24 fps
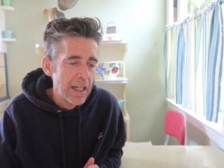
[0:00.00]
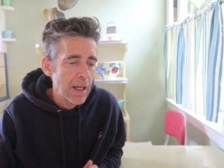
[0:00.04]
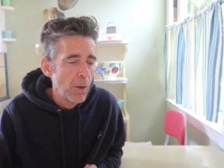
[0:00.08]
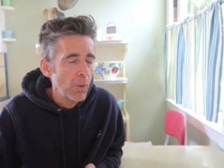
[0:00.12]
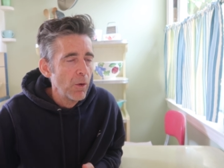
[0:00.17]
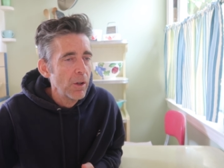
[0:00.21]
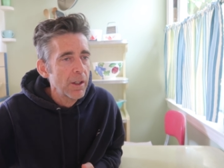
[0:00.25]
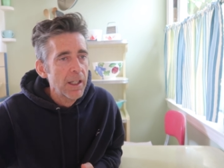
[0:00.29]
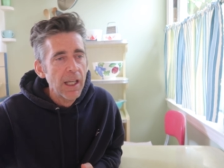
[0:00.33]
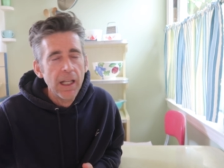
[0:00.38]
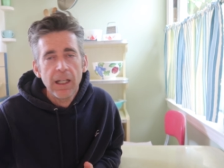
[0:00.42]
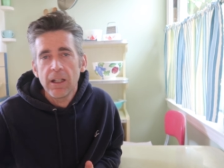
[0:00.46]
And I
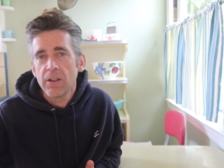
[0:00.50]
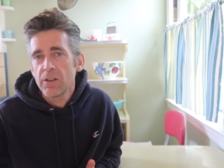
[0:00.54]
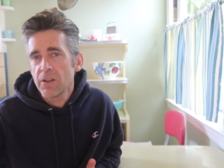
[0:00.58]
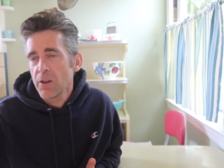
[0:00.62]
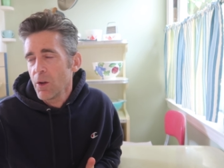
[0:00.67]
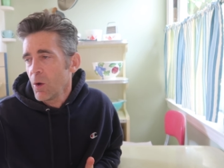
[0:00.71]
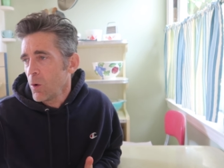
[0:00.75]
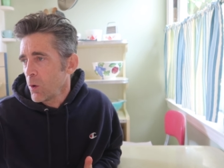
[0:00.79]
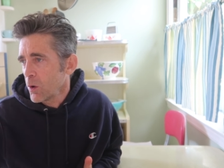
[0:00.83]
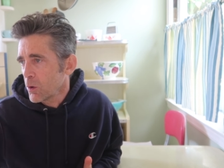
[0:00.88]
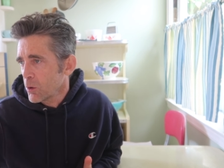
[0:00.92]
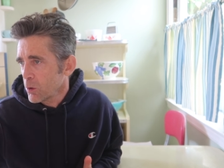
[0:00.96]
won't get into
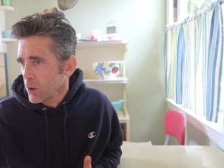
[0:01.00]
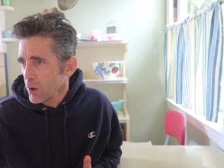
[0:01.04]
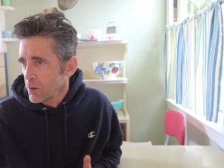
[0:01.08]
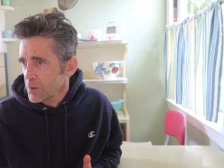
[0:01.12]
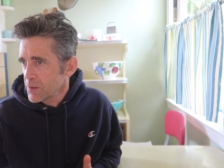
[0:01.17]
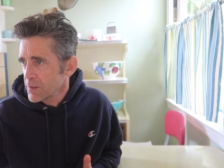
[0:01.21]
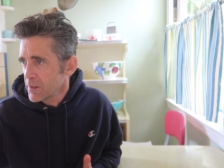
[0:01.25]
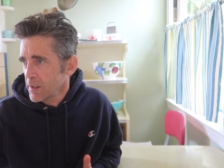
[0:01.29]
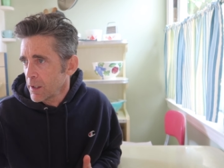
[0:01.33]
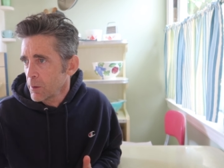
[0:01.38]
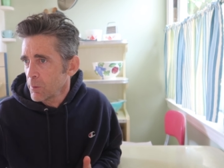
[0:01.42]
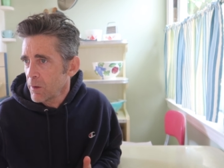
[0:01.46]
the whole
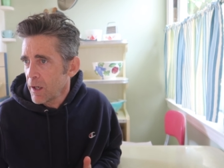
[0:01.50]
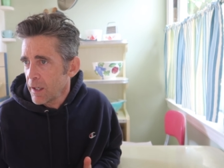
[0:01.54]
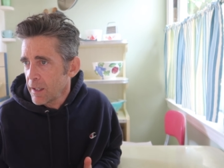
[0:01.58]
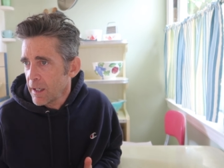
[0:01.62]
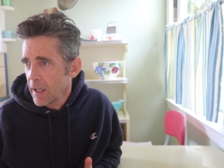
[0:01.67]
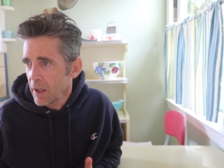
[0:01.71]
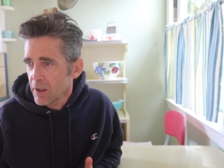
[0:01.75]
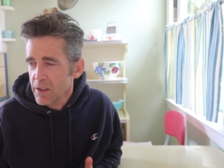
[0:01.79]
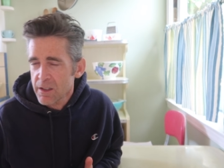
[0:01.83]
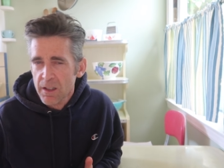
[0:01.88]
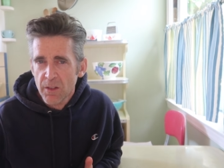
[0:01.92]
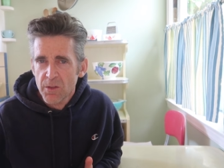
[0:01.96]
Crohn's thing right
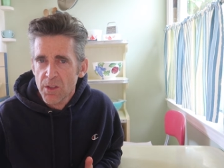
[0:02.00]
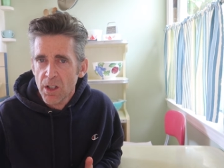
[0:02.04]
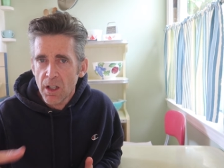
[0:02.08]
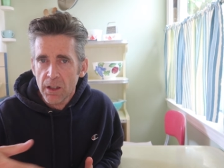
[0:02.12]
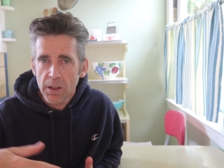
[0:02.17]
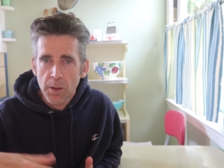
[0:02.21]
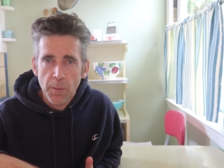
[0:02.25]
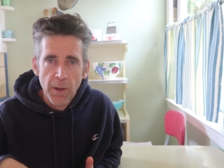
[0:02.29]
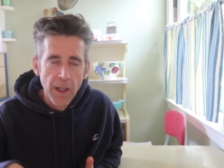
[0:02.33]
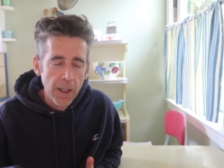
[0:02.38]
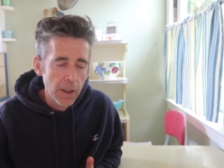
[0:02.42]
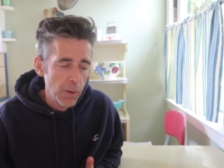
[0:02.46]
now because I've
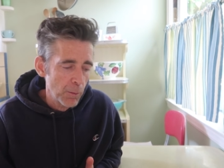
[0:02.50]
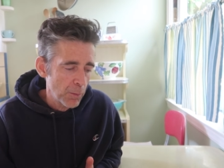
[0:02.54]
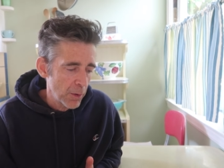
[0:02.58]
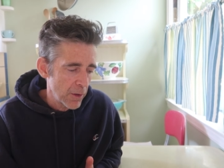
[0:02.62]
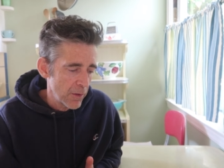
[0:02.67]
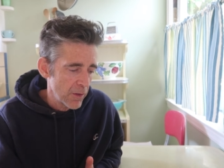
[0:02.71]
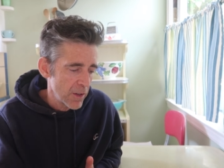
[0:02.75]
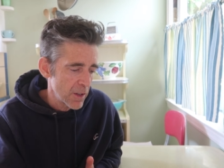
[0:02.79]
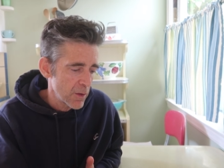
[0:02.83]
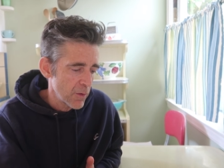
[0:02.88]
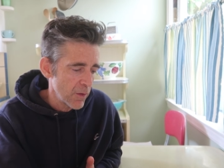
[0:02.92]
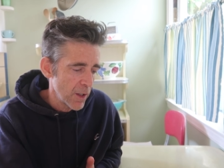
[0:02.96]
talked about it in
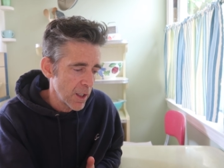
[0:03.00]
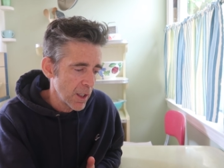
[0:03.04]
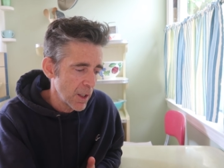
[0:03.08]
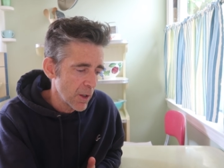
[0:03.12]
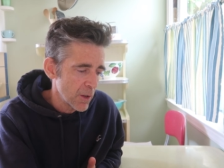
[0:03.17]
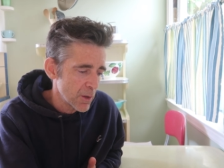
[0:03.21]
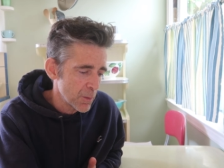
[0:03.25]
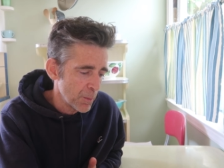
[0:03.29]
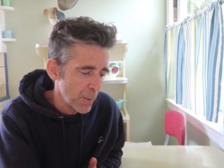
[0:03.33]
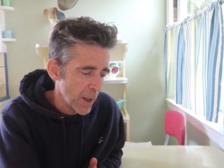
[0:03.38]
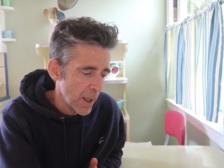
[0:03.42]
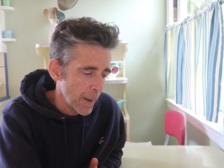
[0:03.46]
previous
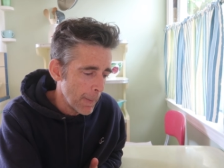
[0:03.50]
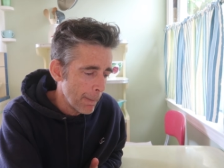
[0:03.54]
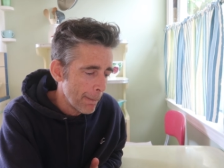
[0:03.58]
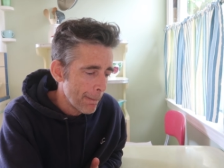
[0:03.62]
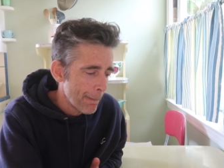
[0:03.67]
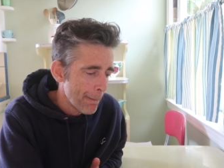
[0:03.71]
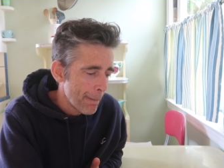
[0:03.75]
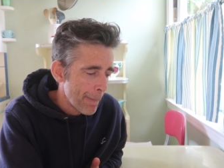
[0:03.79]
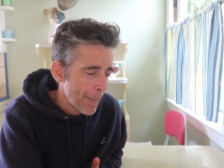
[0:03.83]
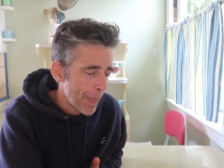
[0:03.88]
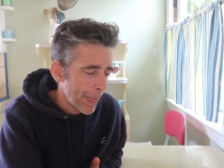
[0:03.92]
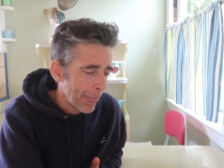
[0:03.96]
videos, but
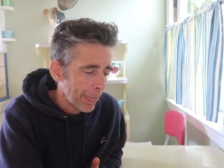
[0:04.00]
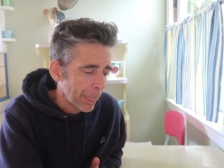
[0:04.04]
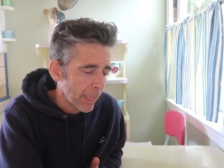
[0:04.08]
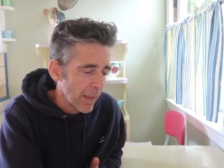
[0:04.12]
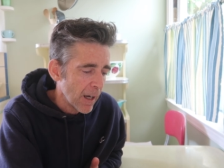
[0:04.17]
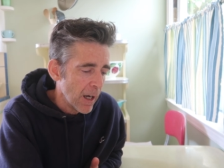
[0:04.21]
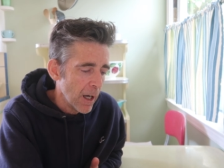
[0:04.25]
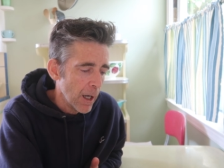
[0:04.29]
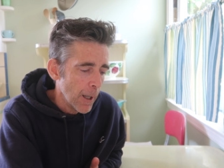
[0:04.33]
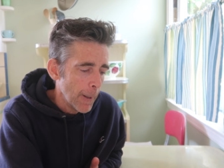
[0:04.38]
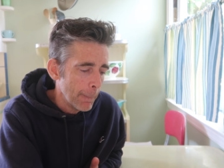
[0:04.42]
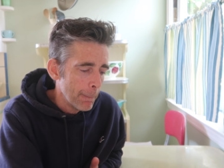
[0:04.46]

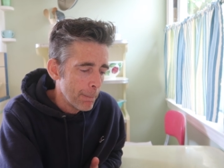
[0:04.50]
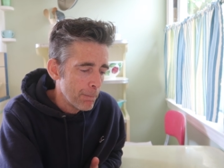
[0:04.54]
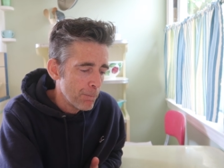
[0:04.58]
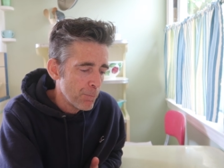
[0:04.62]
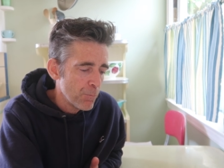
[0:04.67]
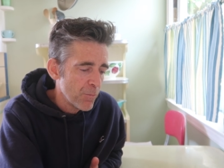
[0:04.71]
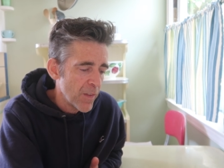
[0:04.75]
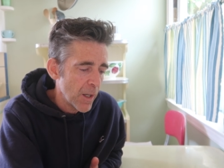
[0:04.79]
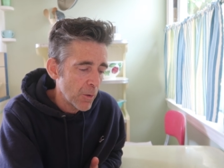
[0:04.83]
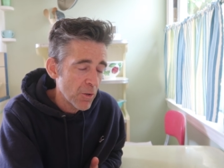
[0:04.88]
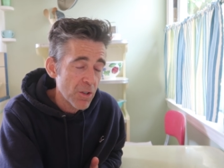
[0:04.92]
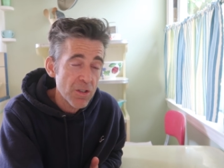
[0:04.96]
um,
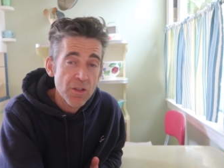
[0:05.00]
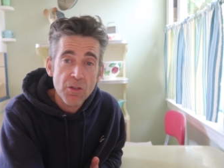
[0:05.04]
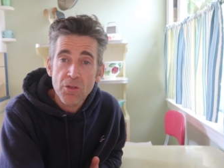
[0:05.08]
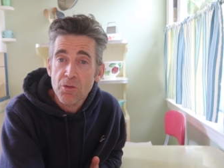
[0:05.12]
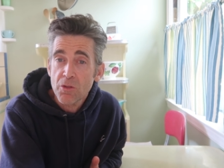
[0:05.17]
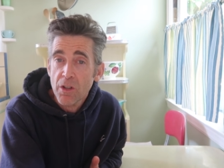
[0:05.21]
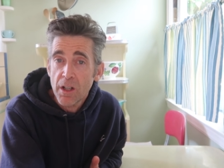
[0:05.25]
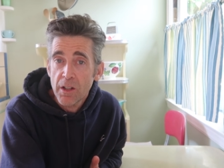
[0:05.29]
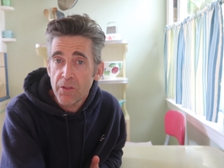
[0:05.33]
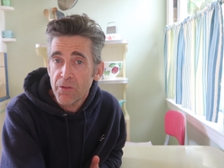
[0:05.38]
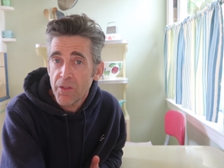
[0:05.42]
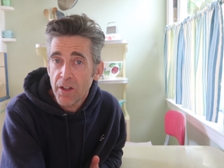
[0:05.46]
they were still
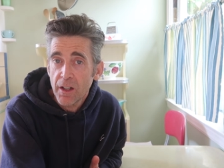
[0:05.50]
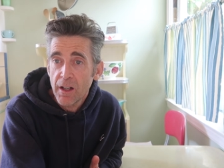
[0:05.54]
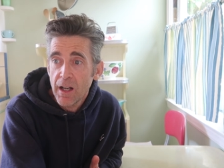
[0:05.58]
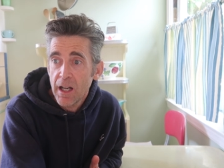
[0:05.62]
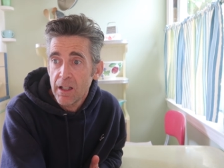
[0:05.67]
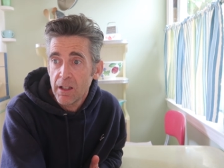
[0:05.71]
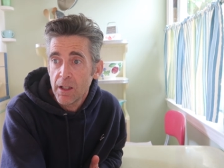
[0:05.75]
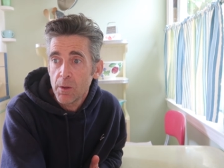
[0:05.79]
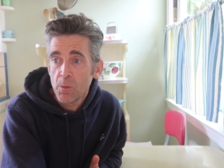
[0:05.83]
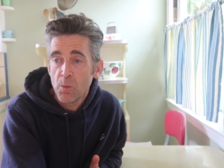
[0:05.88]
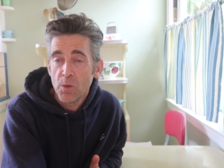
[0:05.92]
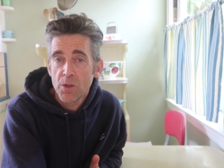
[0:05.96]
trying to figure
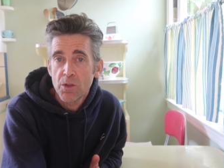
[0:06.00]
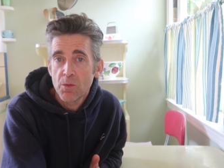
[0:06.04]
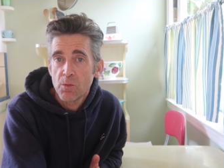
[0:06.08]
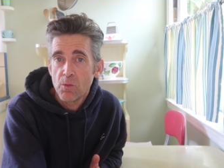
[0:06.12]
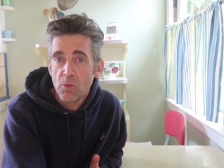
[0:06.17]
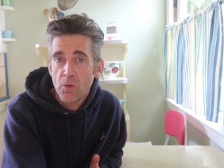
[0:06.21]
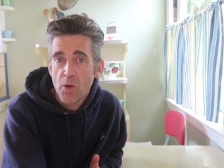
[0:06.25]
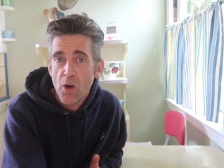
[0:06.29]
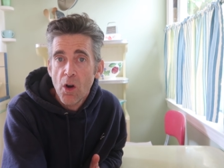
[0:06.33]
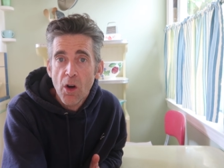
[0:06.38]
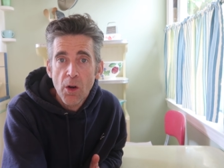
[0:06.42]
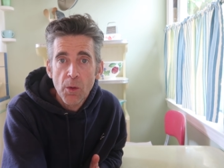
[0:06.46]
out like what's
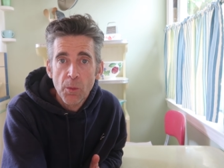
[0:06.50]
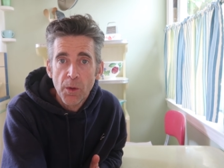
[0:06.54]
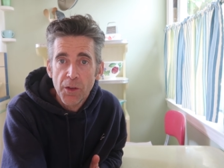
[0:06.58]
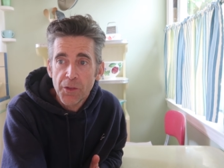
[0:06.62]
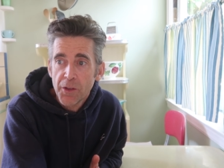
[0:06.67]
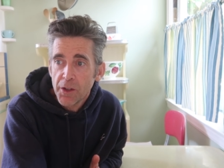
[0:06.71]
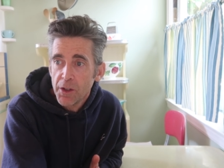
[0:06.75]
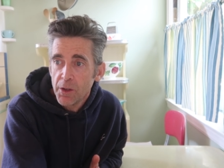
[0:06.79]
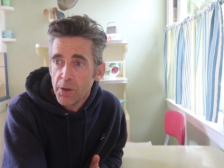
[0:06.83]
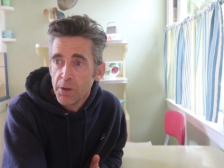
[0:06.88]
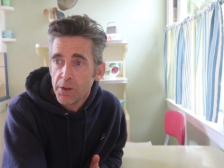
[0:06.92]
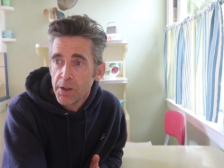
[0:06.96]
wrong
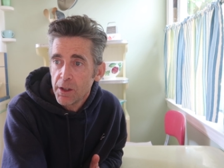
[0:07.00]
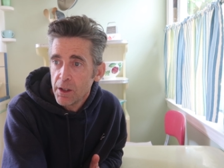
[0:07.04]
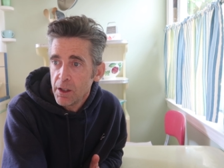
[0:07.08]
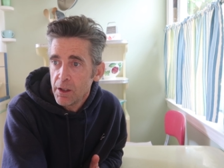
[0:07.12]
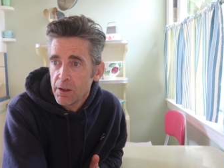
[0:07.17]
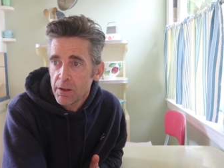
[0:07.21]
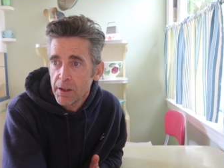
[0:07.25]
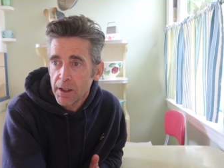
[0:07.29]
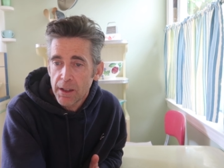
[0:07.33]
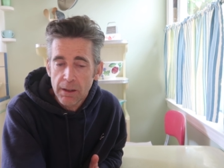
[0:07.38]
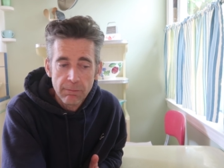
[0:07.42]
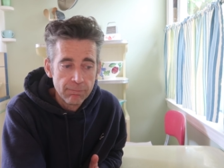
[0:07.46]
with you, you
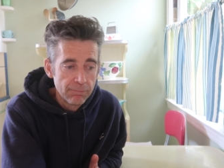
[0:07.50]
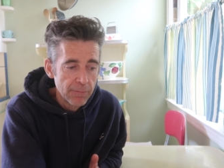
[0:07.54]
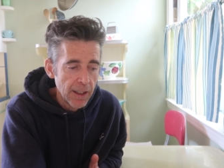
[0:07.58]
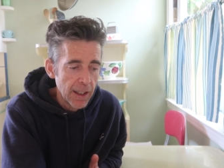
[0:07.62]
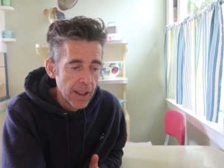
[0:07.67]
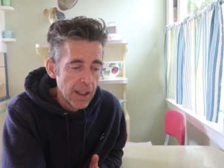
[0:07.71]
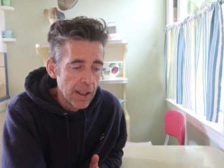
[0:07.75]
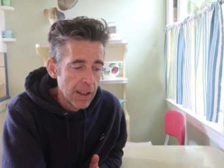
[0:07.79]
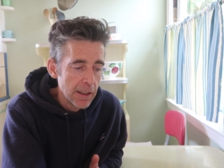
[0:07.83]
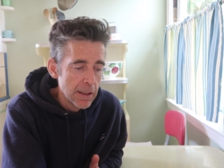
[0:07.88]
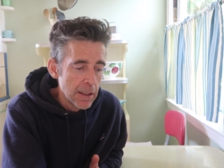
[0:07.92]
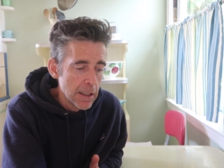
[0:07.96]
know, like,
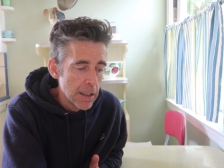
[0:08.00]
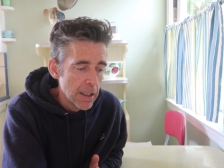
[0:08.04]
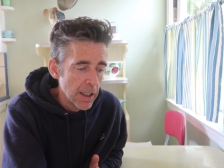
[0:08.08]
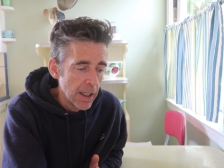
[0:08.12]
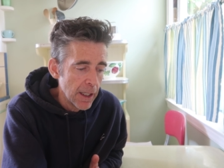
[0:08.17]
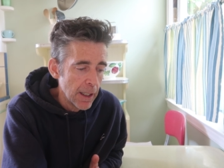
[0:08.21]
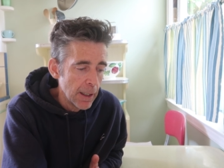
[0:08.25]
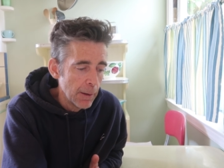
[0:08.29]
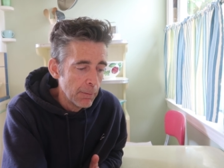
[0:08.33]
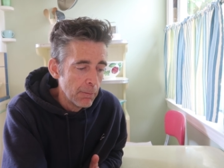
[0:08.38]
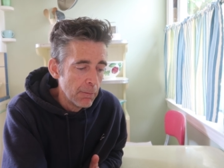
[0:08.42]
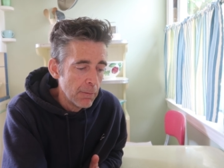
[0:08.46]
and
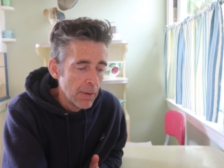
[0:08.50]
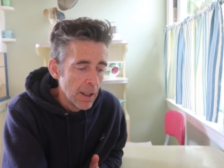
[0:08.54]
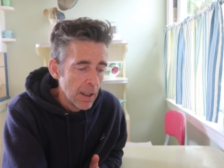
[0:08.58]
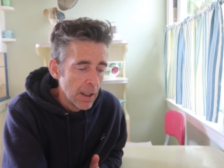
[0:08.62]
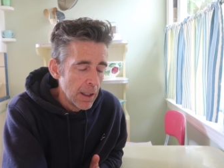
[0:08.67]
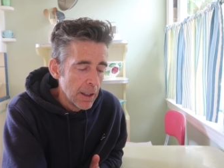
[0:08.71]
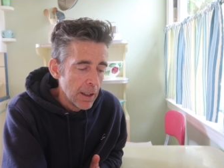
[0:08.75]
um,